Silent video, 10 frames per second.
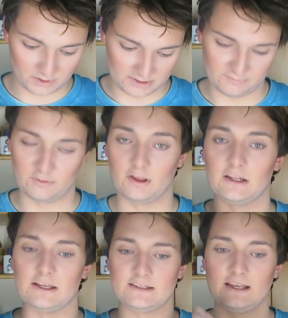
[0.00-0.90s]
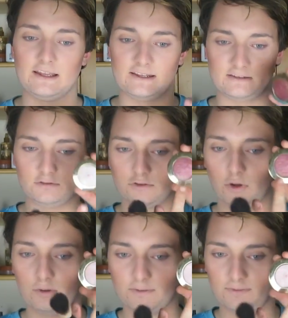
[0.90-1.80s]
It's really nice. There's little
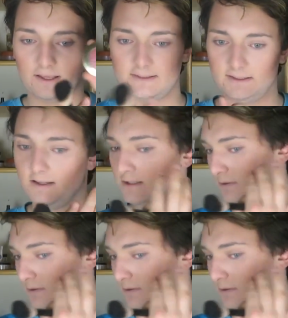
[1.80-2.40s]
gold flakes in it,